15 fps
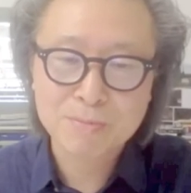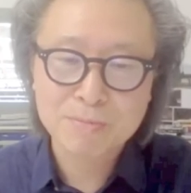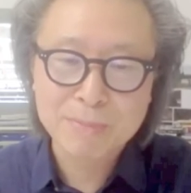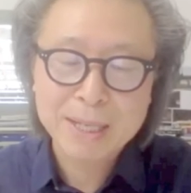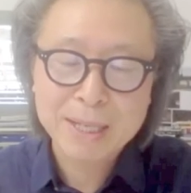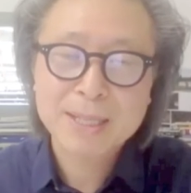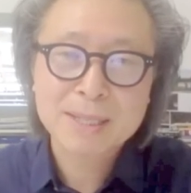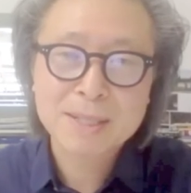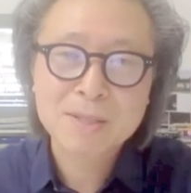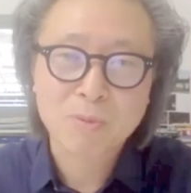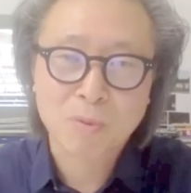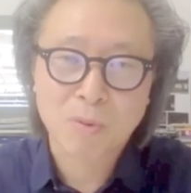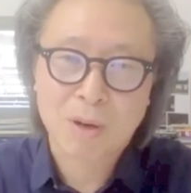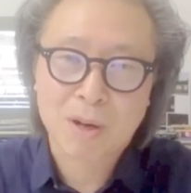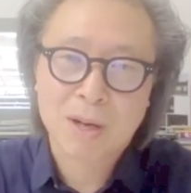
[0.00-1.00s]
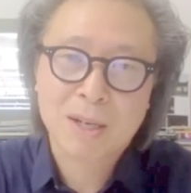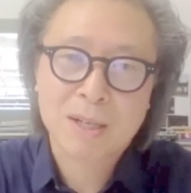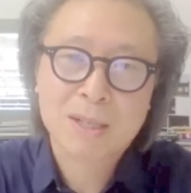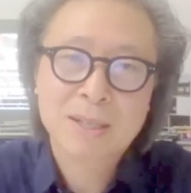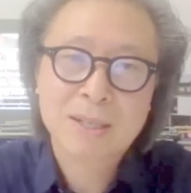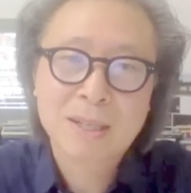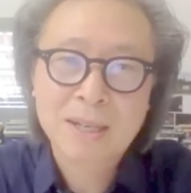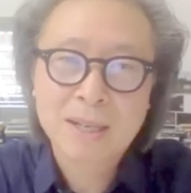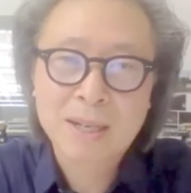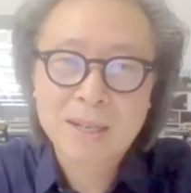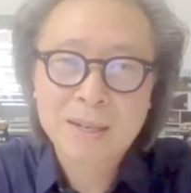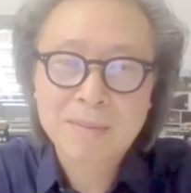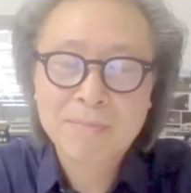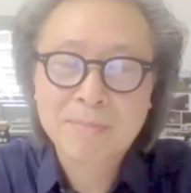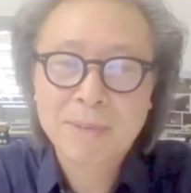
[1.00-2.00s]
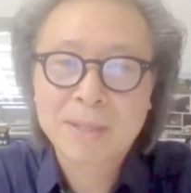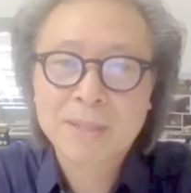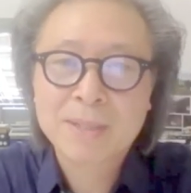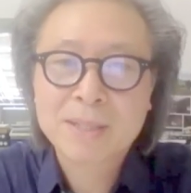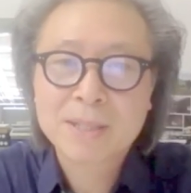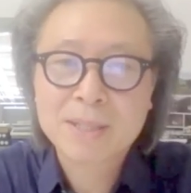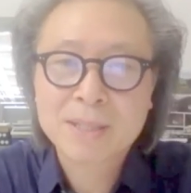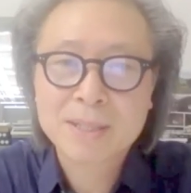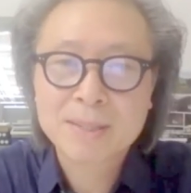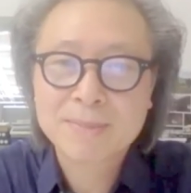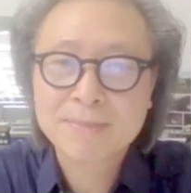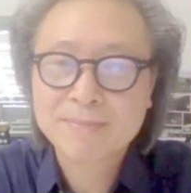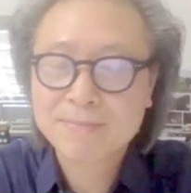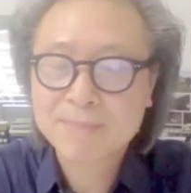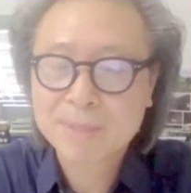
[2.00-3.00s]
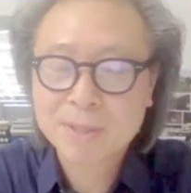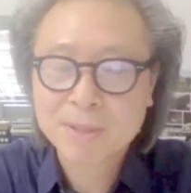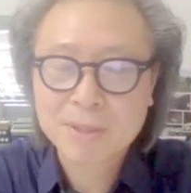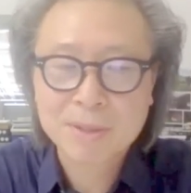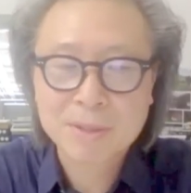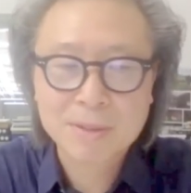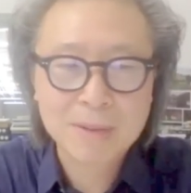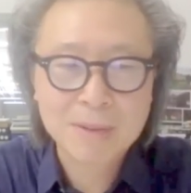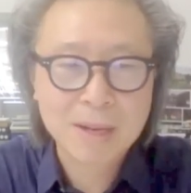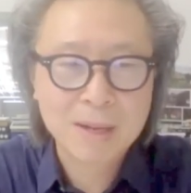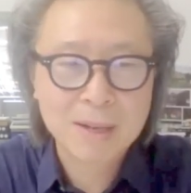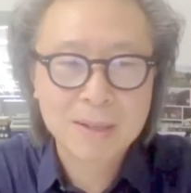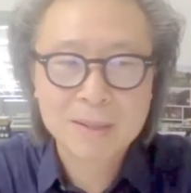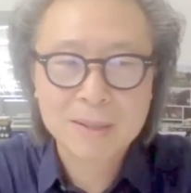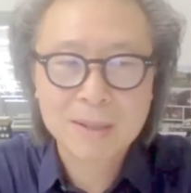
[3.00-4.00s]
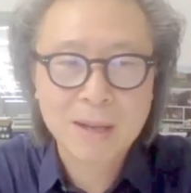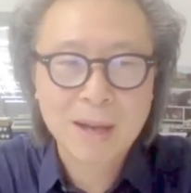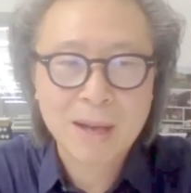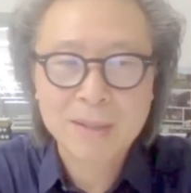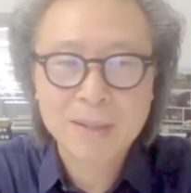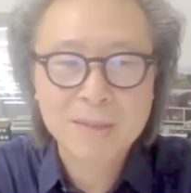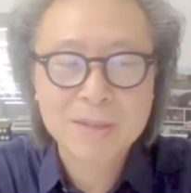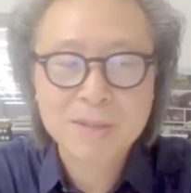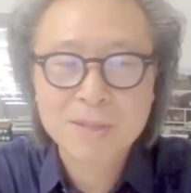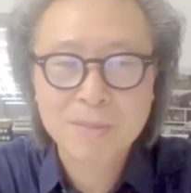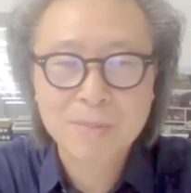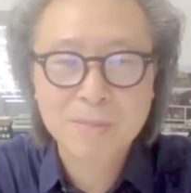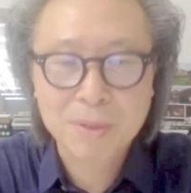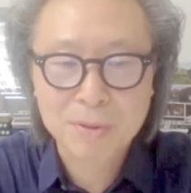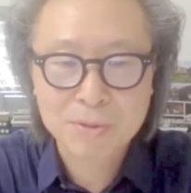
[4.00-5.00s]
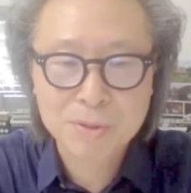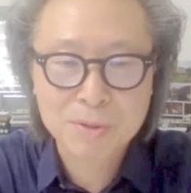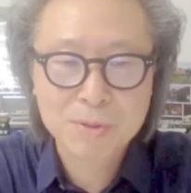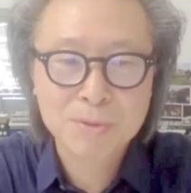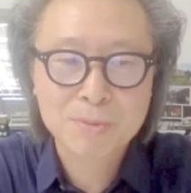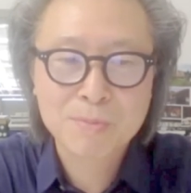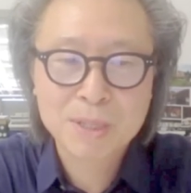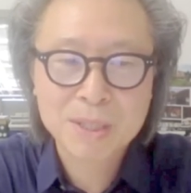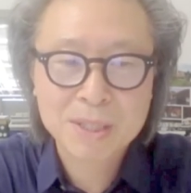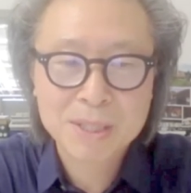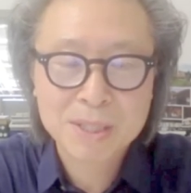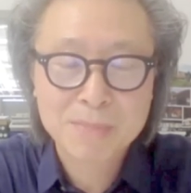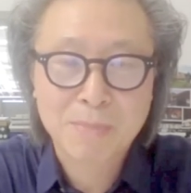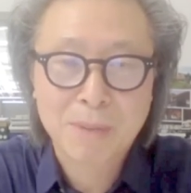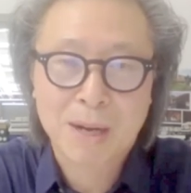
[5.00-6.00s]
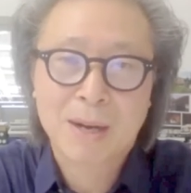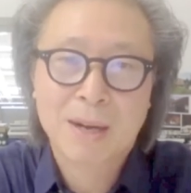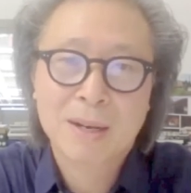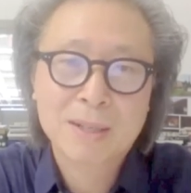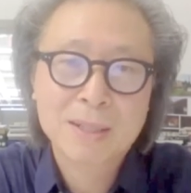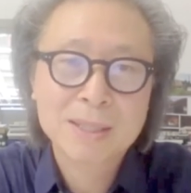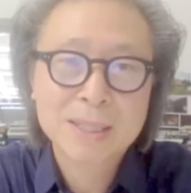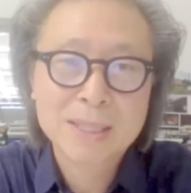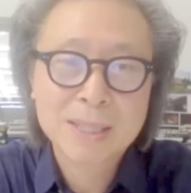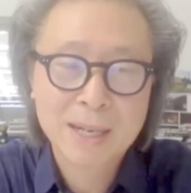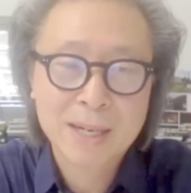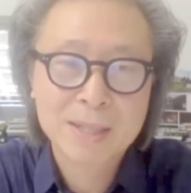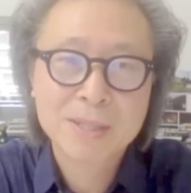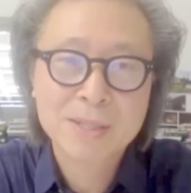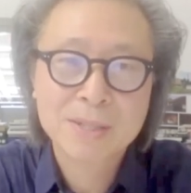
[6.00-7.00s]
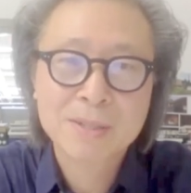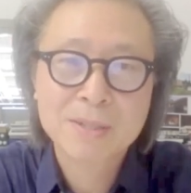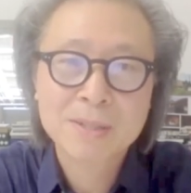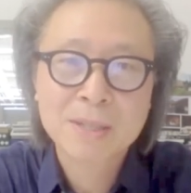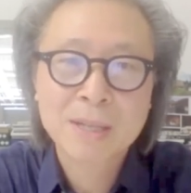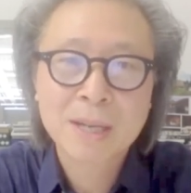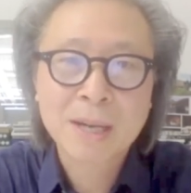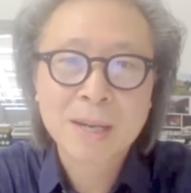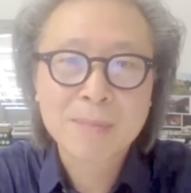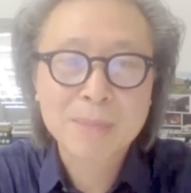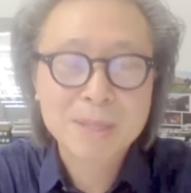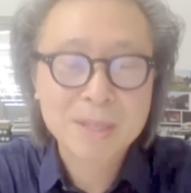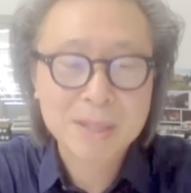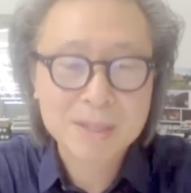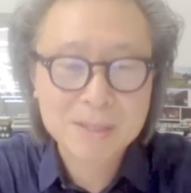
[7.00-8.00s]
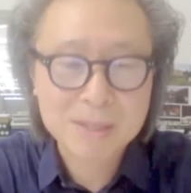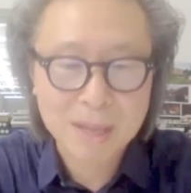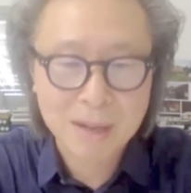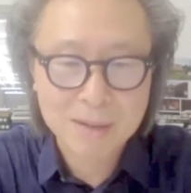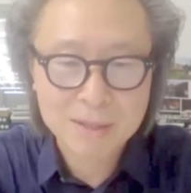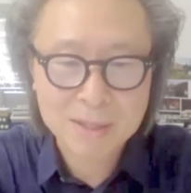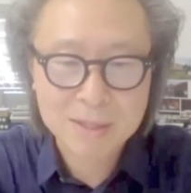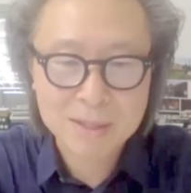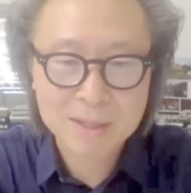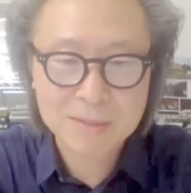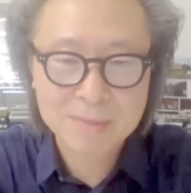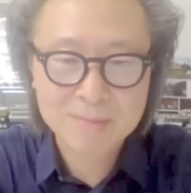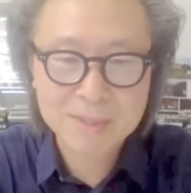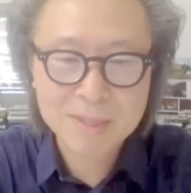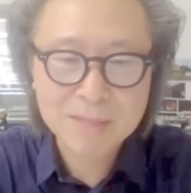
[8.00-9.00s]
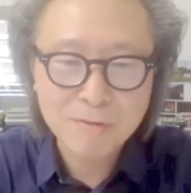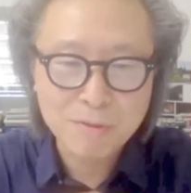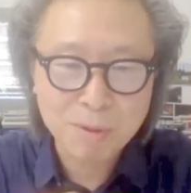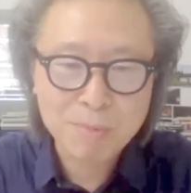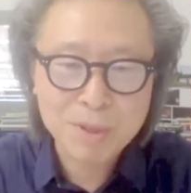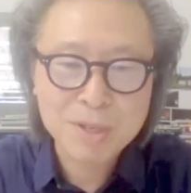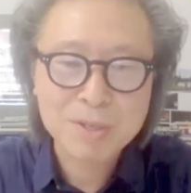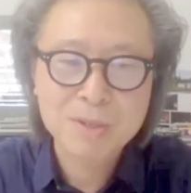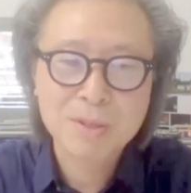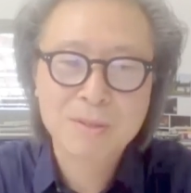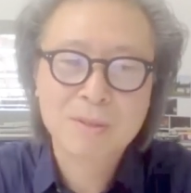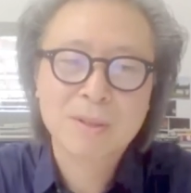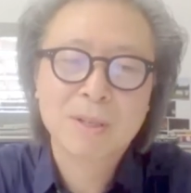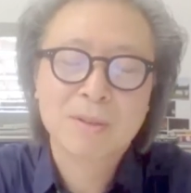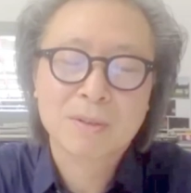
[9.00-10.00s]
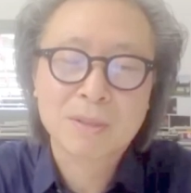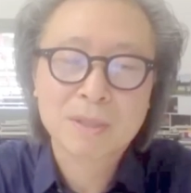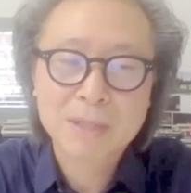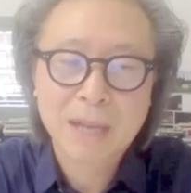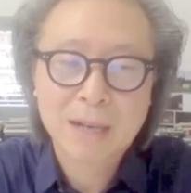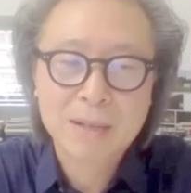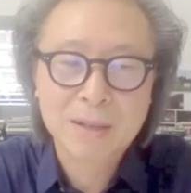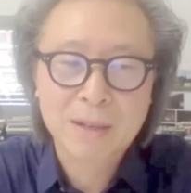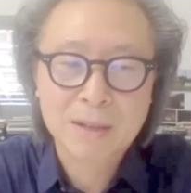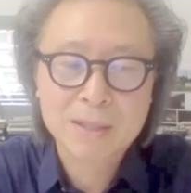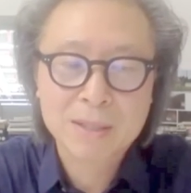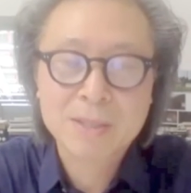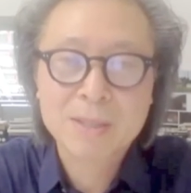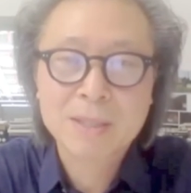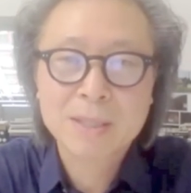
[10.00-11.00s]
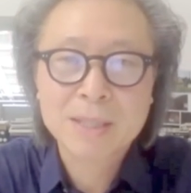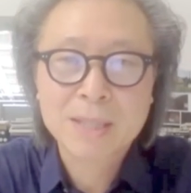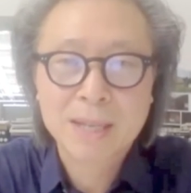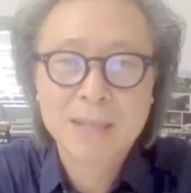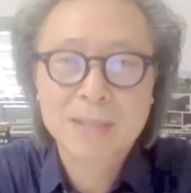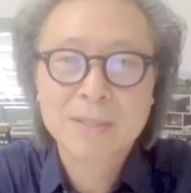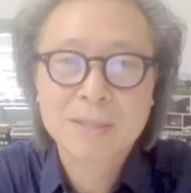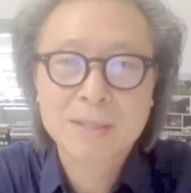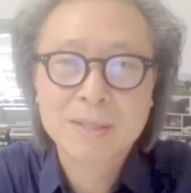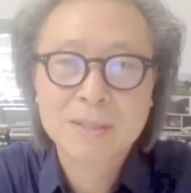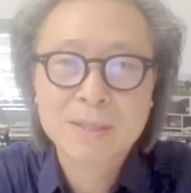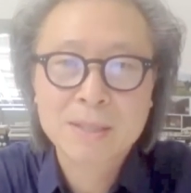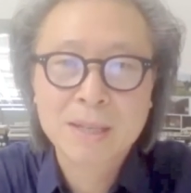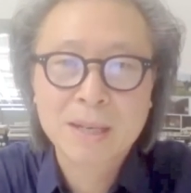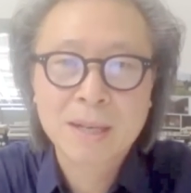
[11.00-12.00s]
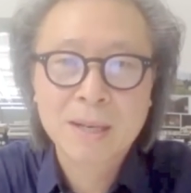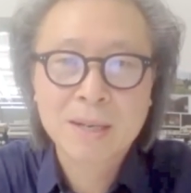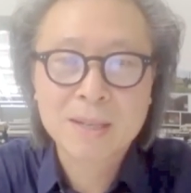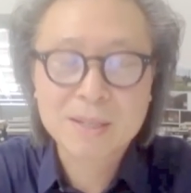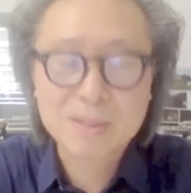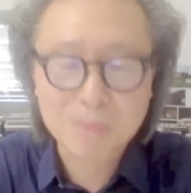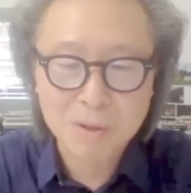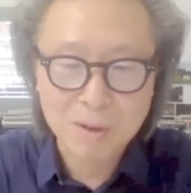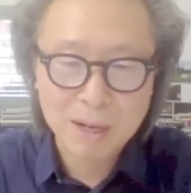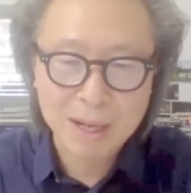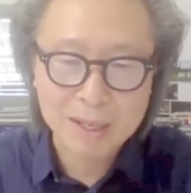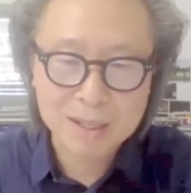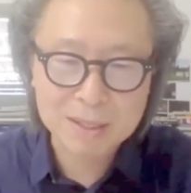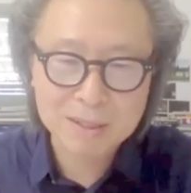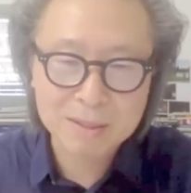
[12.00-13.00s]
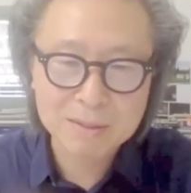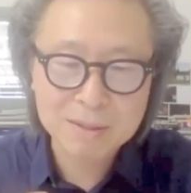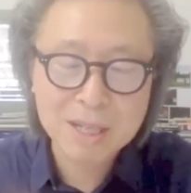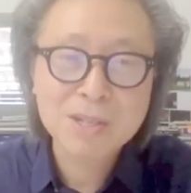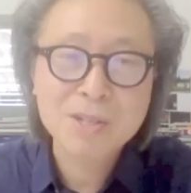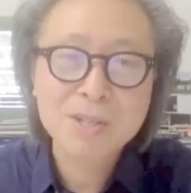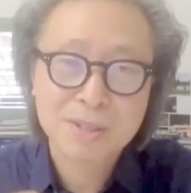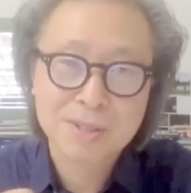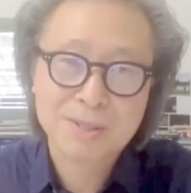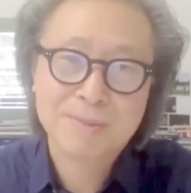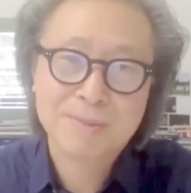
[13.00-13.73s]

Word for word: make this work. But uh, you know, uh, architecture is supposed to be smart intelligence, but it's not uh, information or technology intelligence. It's more like nature